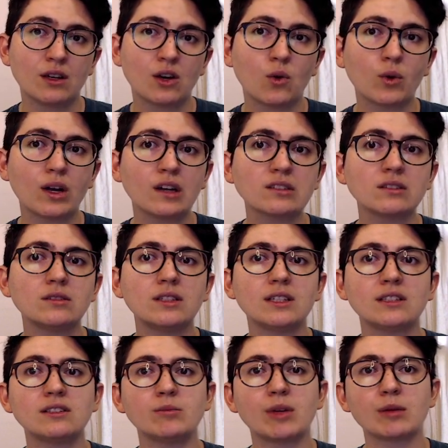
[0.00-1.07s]
we also needed
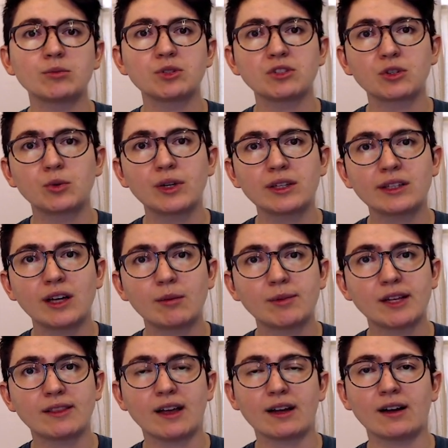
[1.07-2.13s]
to be able to quickly
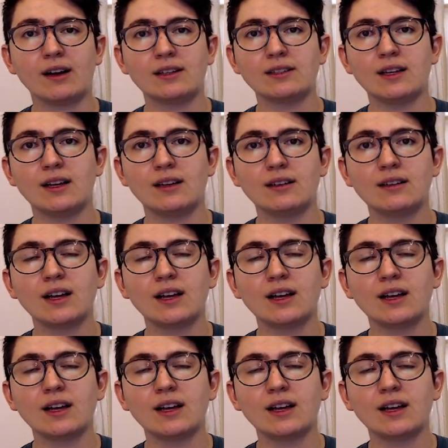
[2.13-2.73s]
update that content